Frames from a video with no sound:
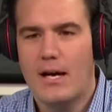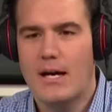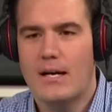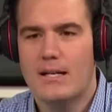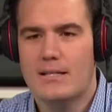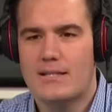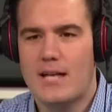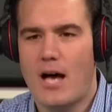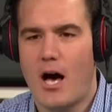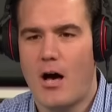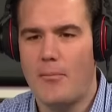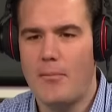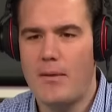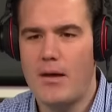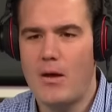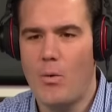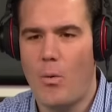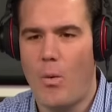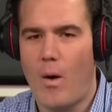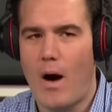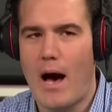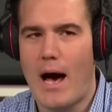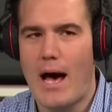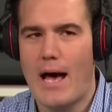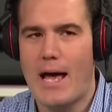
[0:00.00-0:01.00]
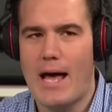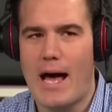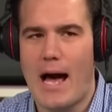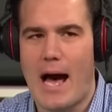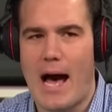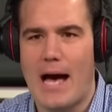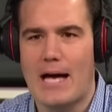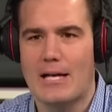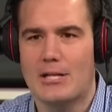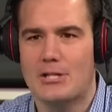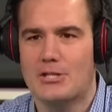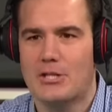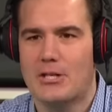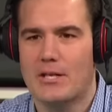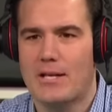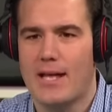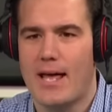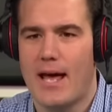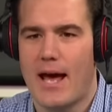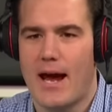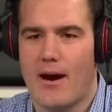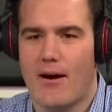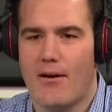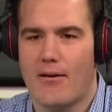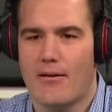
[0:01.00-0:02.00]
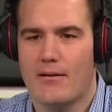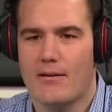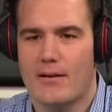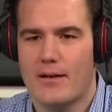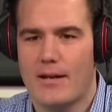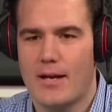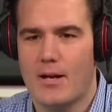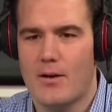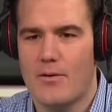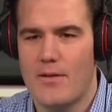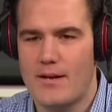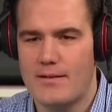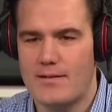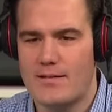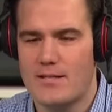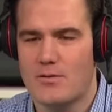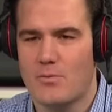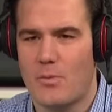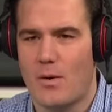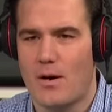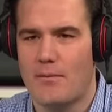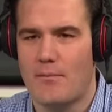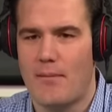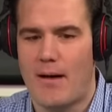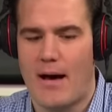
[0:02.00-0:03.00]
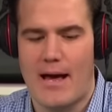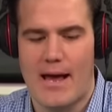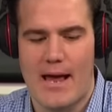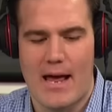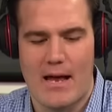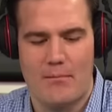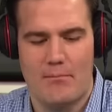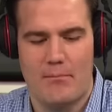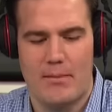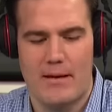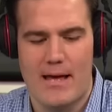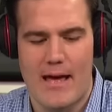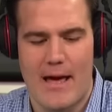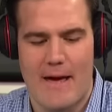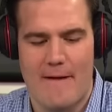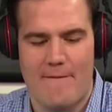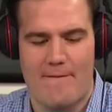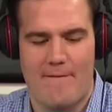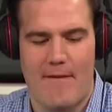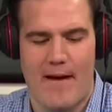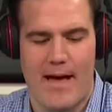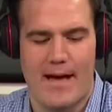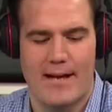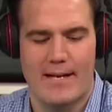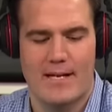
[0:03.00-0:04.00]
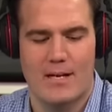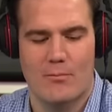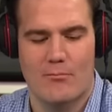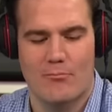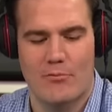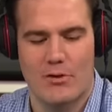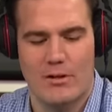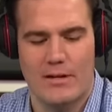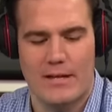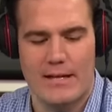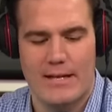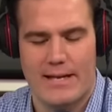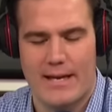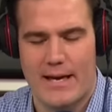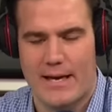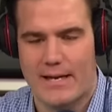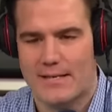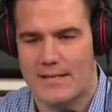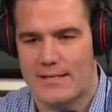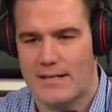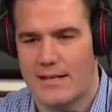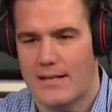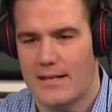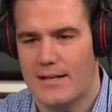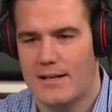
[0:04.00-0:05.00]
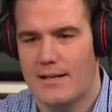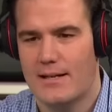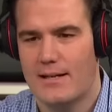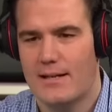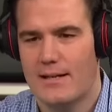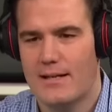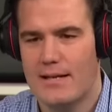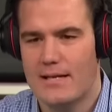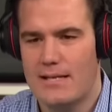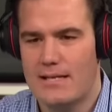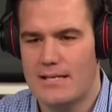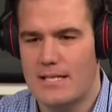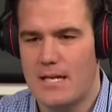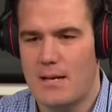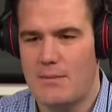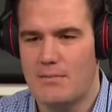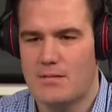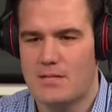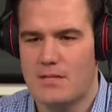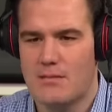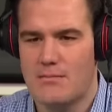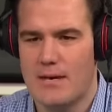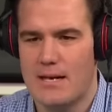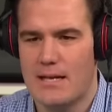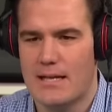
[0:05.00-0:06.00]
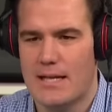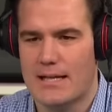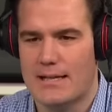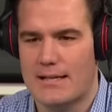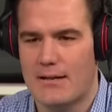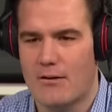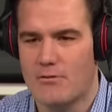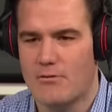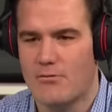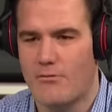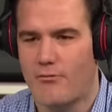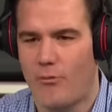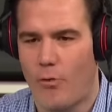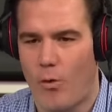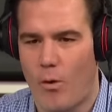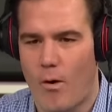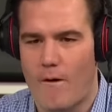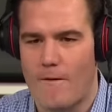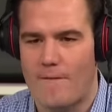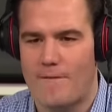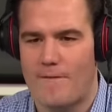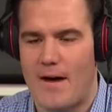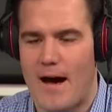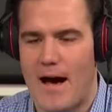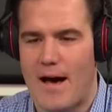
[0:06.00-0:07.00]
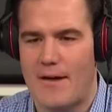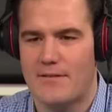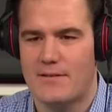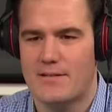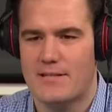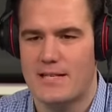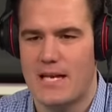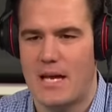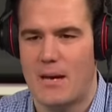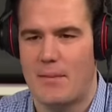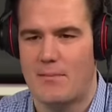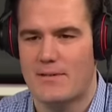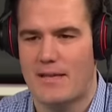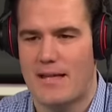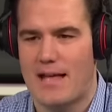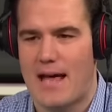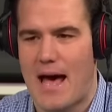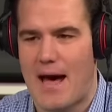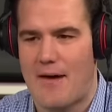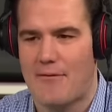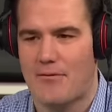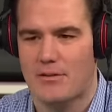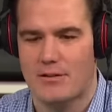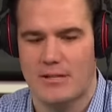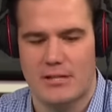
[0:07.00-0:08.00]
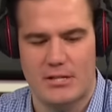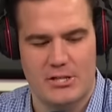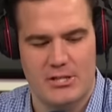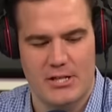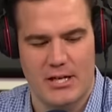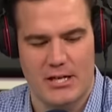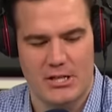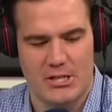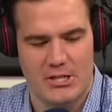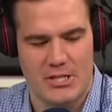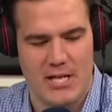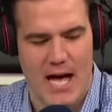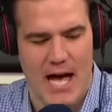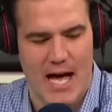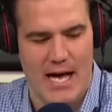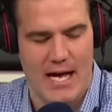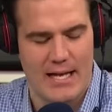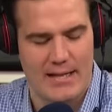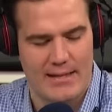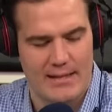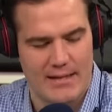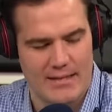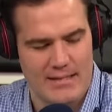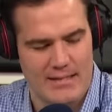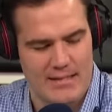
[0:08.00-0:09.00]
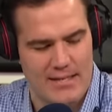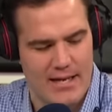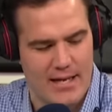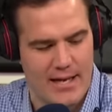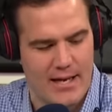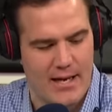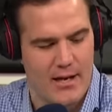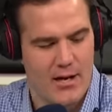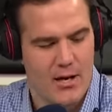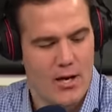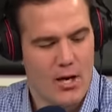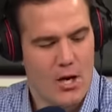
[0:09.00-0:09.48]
Tell me why I should care. You know, this is when my NBA fandom really kicks in. Seems to me like there's four or five teams that have a legit shot at this thing.